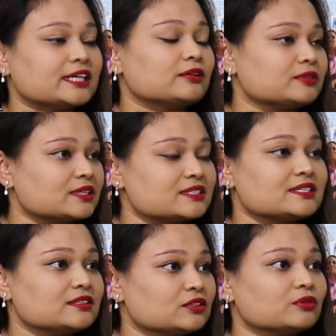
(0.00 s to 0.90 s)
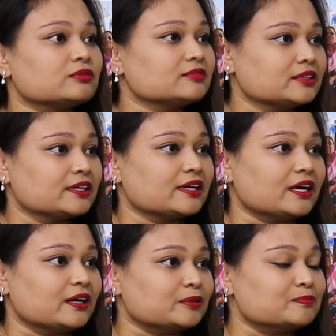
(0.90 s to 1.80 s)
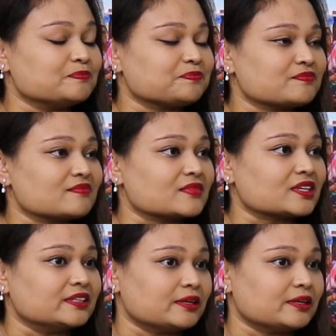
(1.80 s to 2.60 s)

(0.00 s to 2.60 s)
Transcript: down, and I said no. and